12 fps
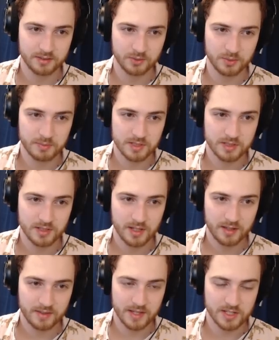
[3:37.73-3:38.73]
Whoops.
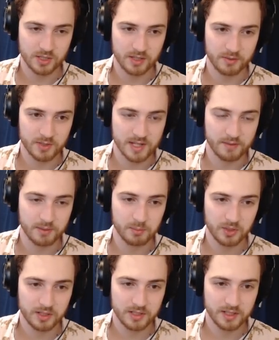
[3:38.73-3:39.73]
That's your level 7
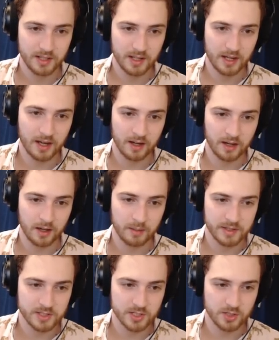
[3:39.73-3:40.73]
board.
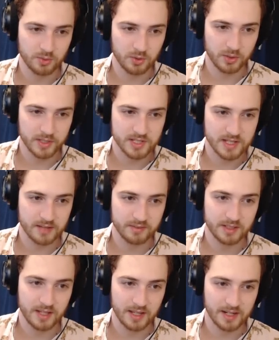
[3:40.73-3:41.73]
And so you roll at
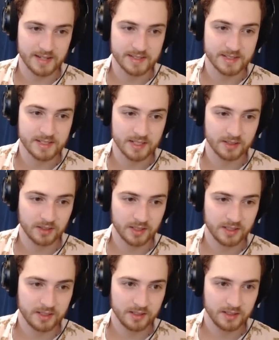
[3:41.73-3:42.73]
7, and
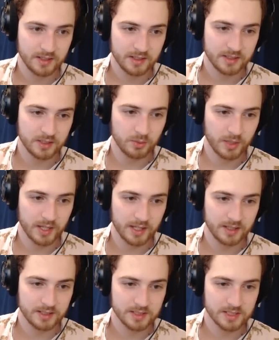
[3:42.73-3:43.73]
ideally you
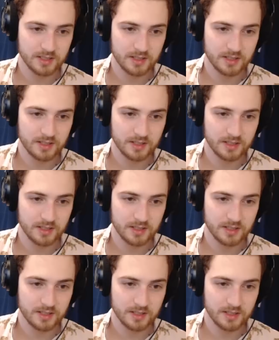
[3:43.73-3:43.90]
hit